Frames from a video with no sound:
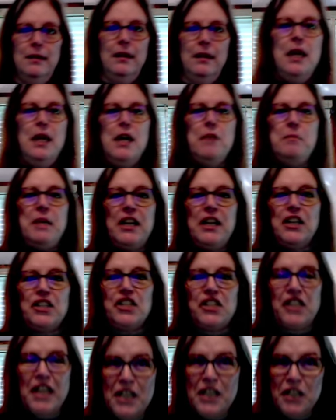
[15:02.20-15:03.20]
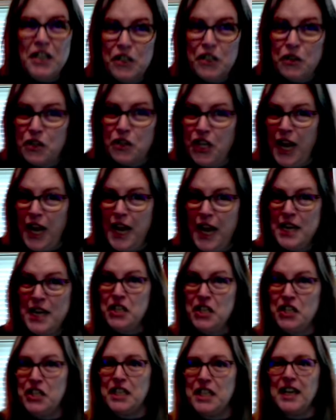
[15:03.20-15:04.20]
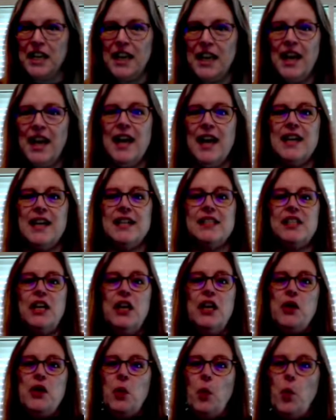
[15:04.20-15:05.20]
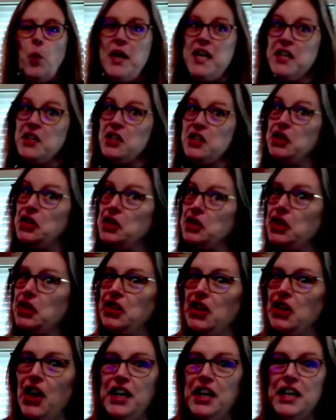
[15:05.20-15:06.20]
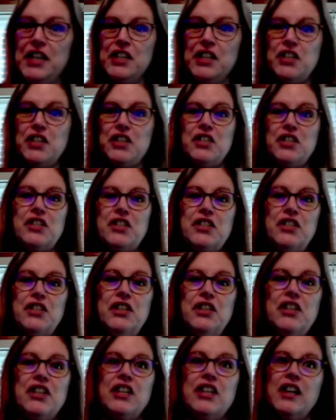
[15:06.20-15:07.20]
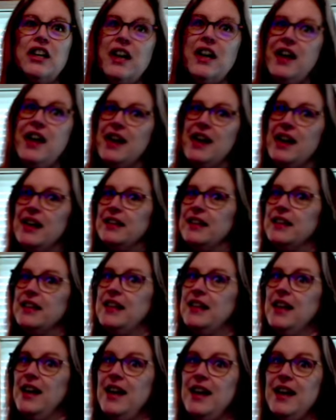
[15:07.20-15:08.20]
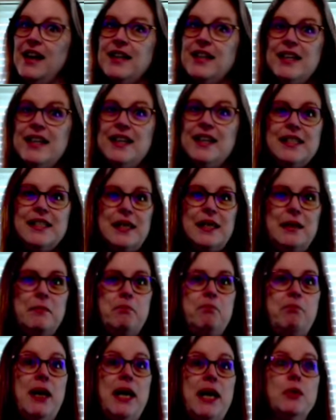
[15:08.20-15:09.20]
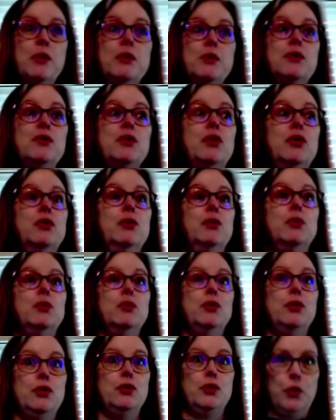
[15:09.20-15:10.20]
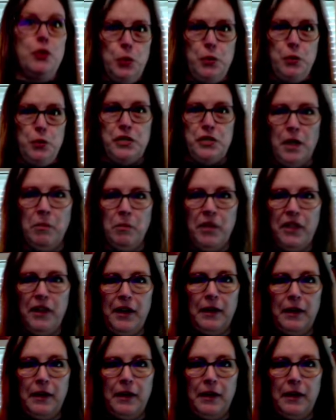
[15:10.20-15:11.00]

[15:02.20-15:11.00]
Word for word: Because things are changing, guys. Winds are starting to stir, and God is about to do something.